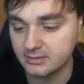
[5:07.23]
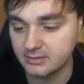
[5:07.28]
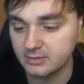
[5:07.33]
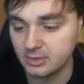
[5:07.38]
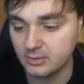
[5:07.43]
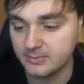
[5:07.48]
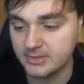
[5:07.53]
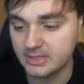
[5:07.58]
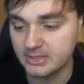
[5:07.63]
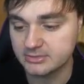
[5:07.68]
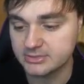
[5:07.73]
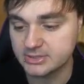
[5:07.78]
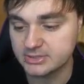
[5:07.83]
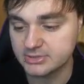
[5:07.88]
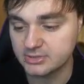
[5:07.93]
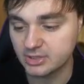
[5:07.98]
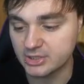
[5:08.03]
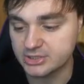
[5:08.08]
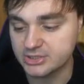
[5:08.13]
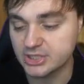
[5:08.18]
Nobody else has
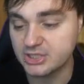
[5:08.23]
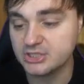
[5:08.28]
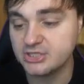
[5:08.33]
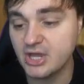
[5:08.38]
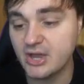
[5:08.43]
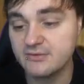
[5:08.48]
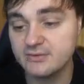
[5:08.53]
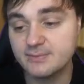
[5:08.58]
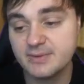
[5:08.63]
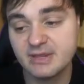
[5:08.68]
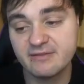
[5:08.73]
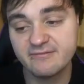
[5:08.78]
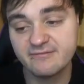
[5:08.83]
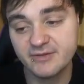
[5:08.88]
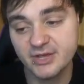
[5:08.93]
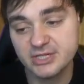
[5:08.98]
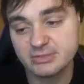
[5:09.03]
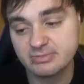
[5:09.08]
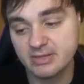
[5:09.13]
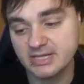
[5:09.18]
got it. So you don't have to be in
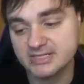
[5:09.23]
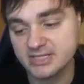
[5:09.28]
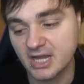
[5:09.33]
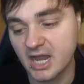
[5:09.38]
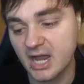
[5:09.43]
first place.